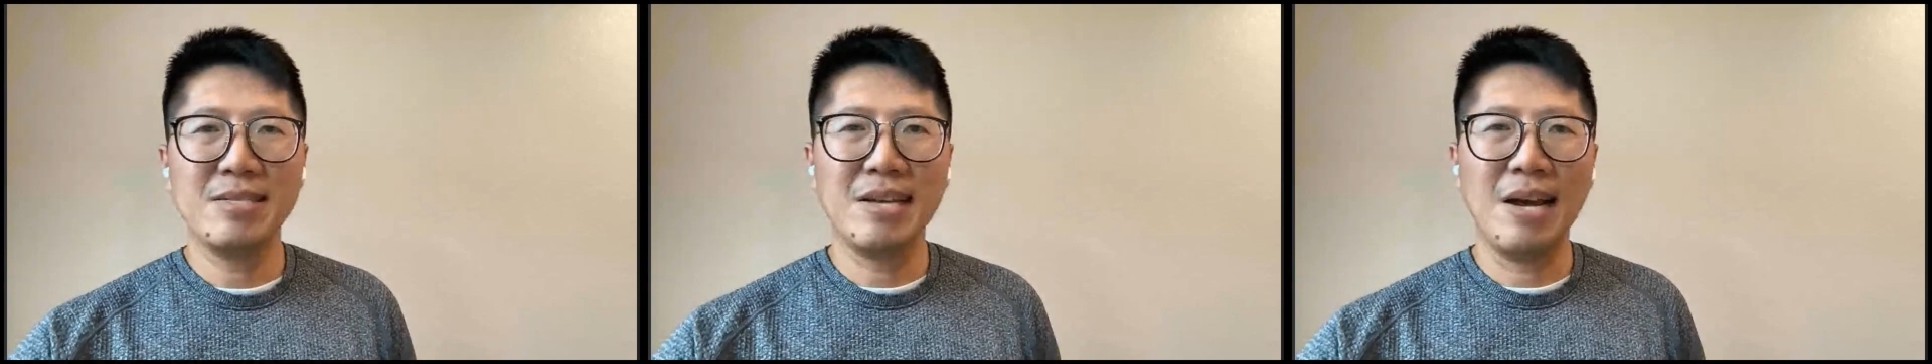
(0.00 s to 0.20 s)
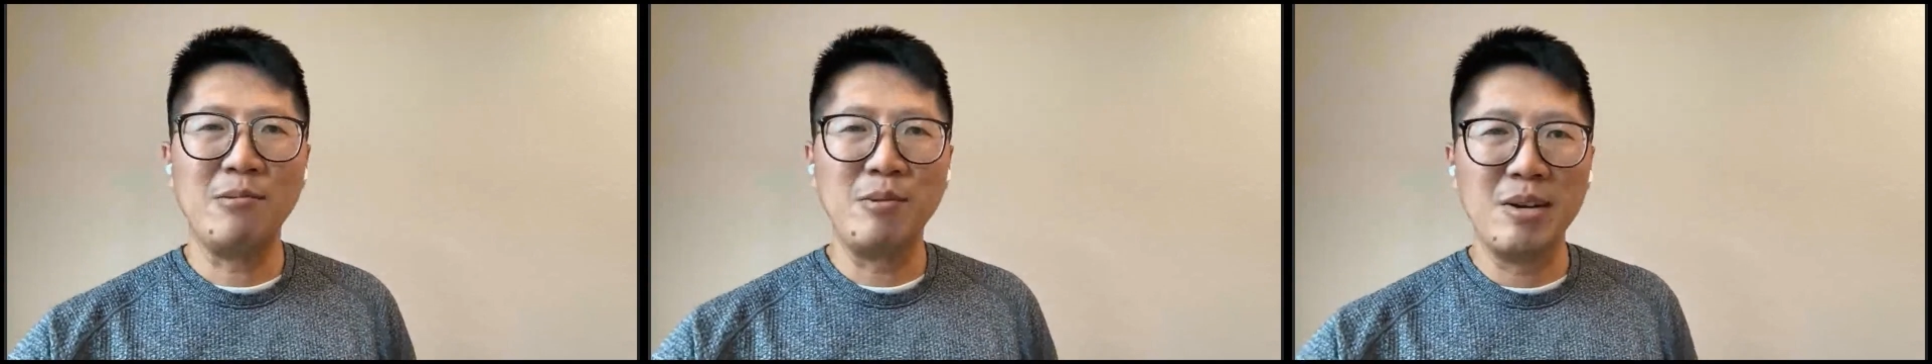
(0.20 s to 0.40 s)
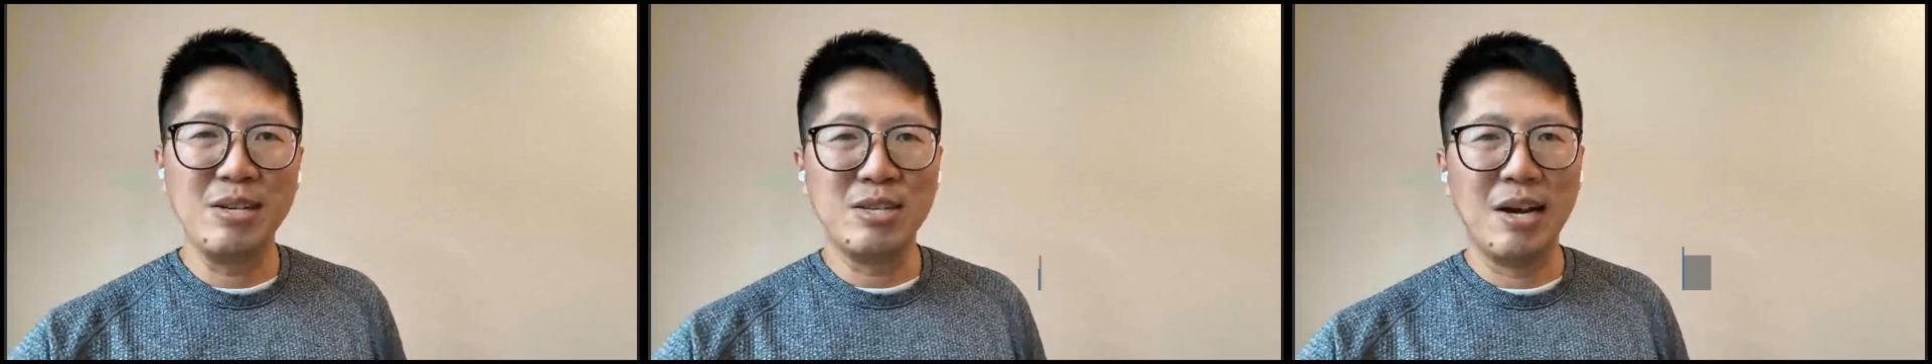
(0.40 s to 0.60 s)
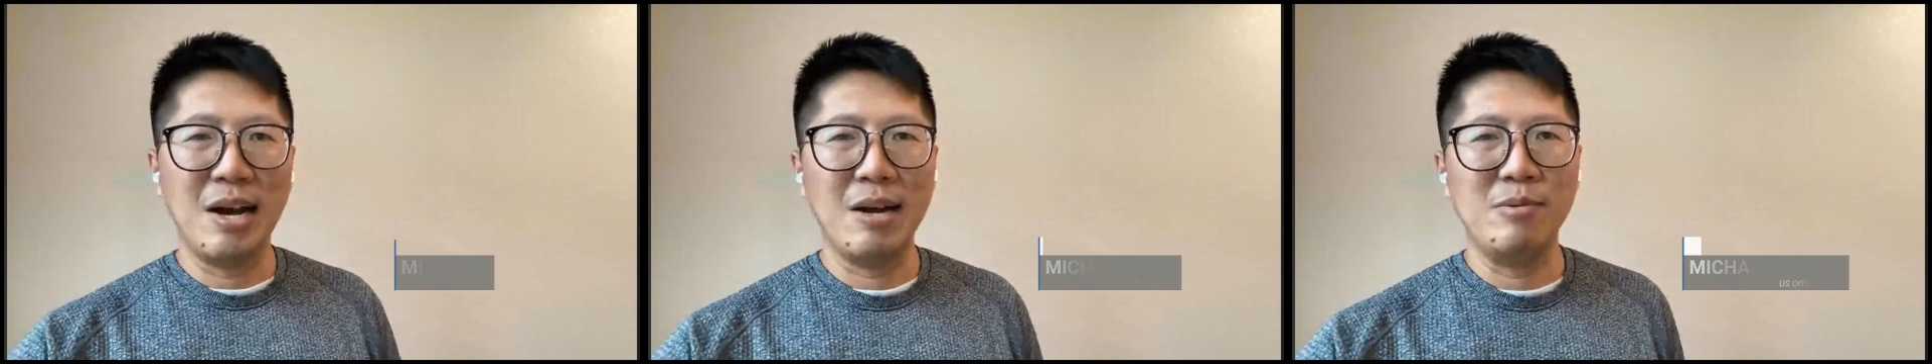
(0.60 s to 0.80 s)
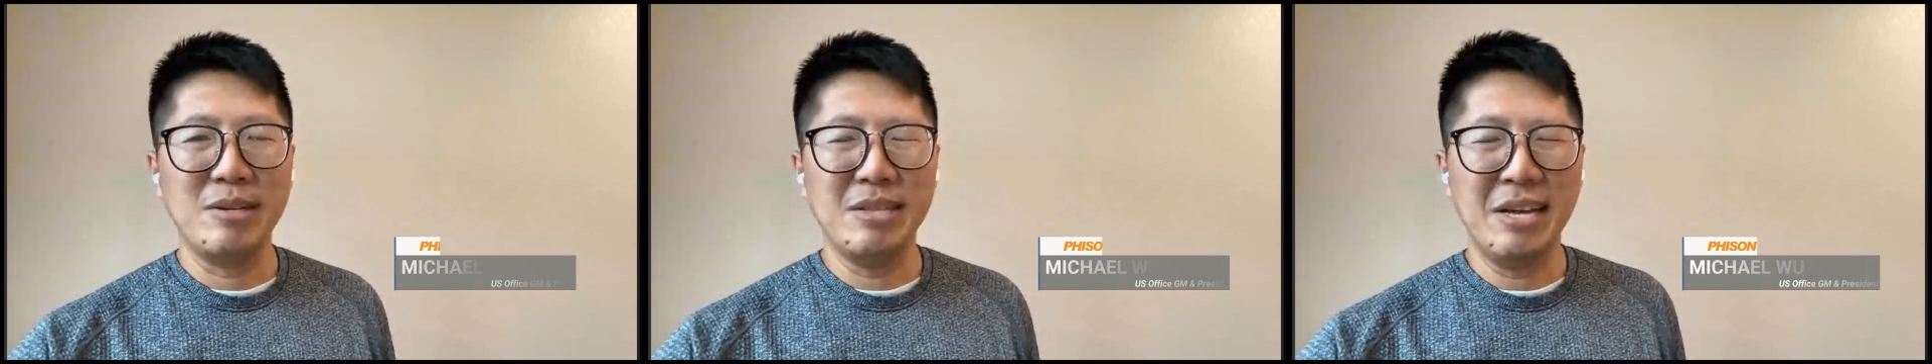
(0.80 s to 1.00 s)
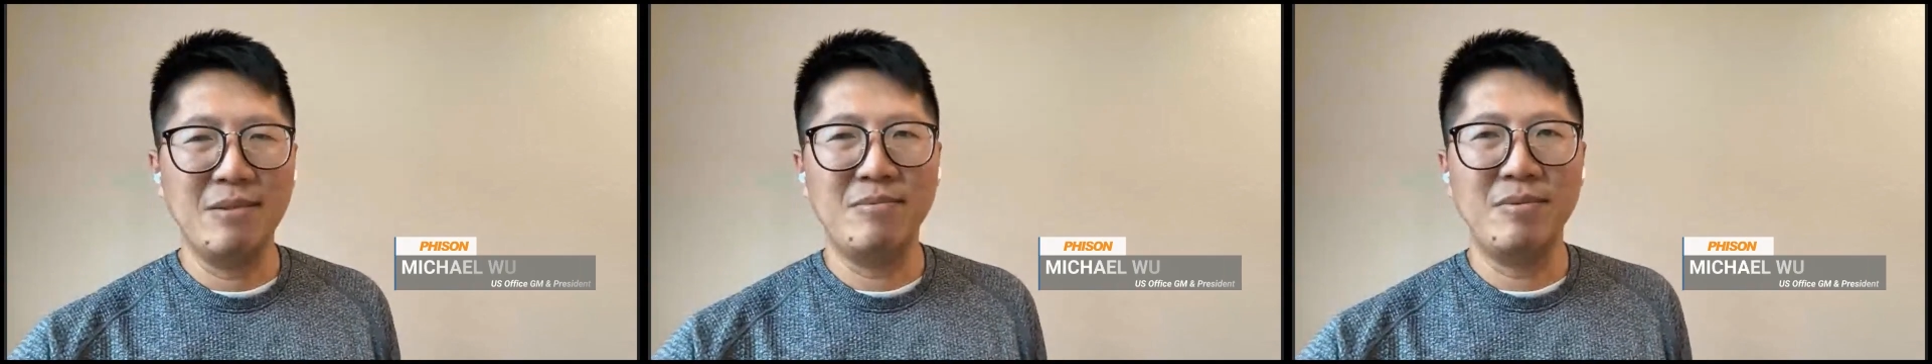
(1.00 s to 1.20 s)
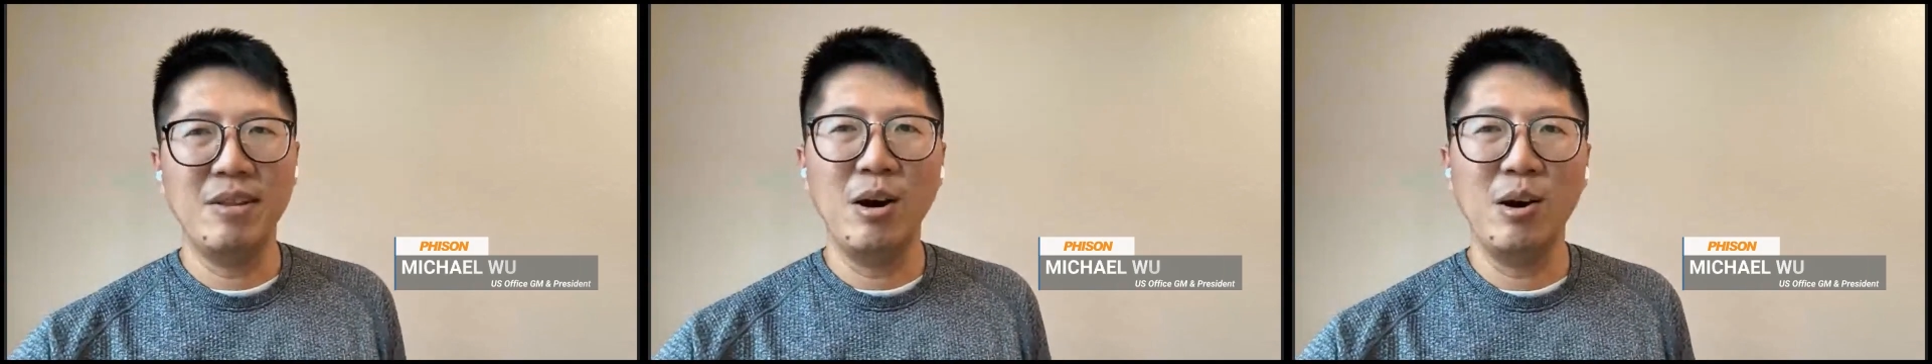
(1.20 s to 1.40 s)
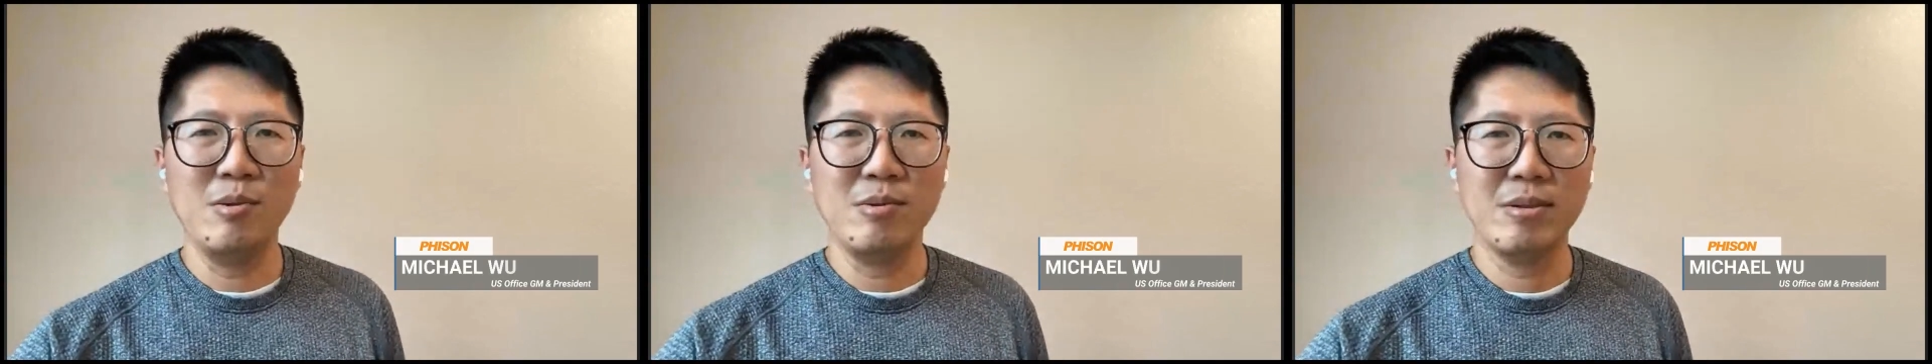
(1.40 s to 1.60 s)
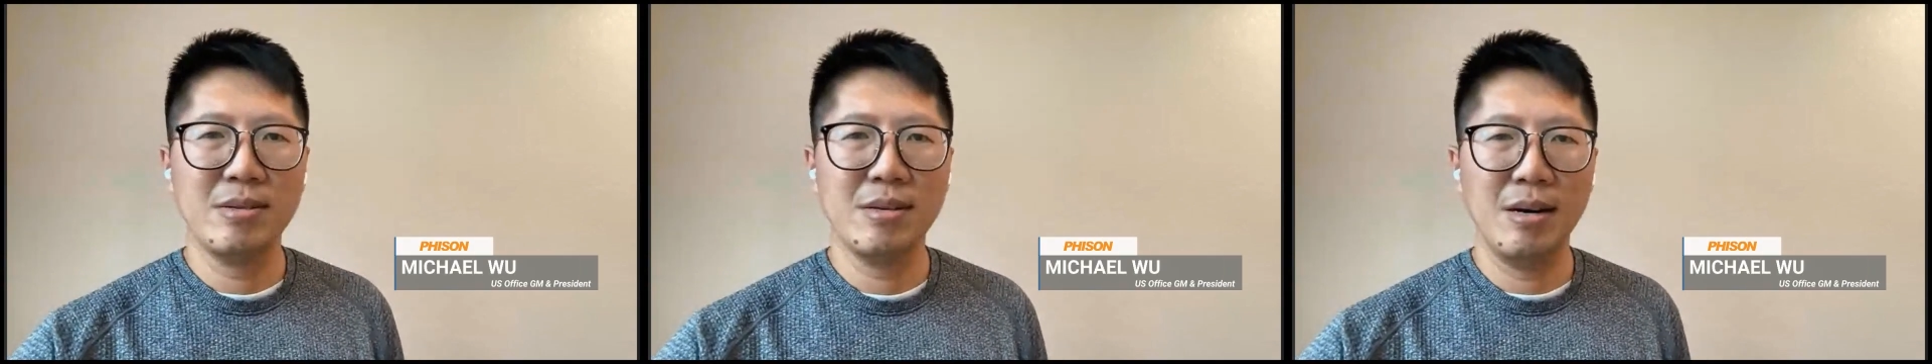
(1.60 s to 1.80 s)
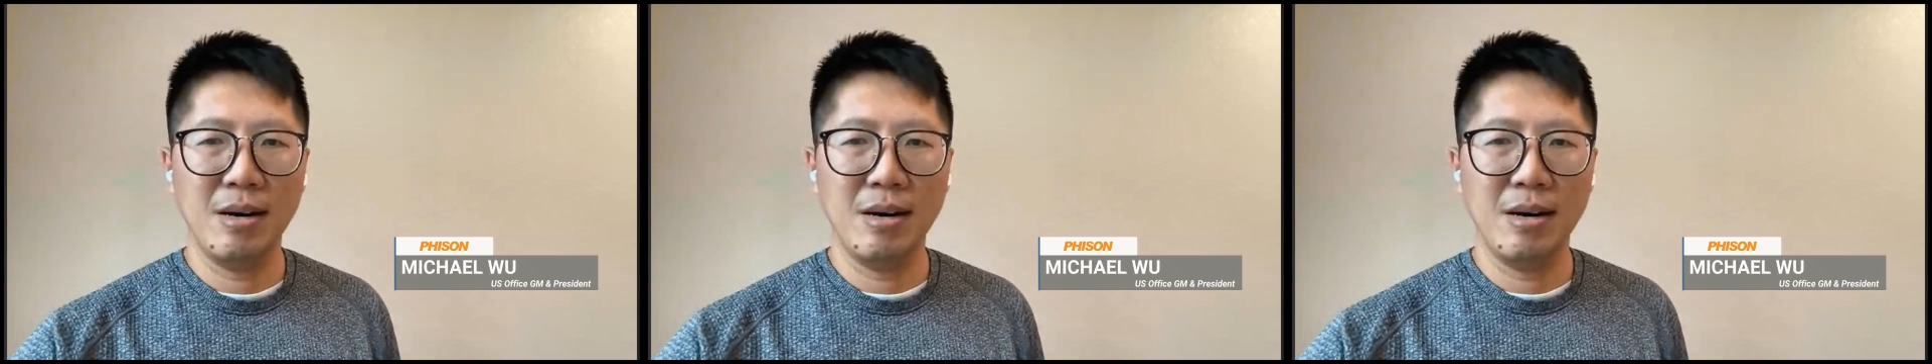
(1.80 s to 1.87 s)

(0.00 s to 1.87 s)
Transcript: I wish I would have known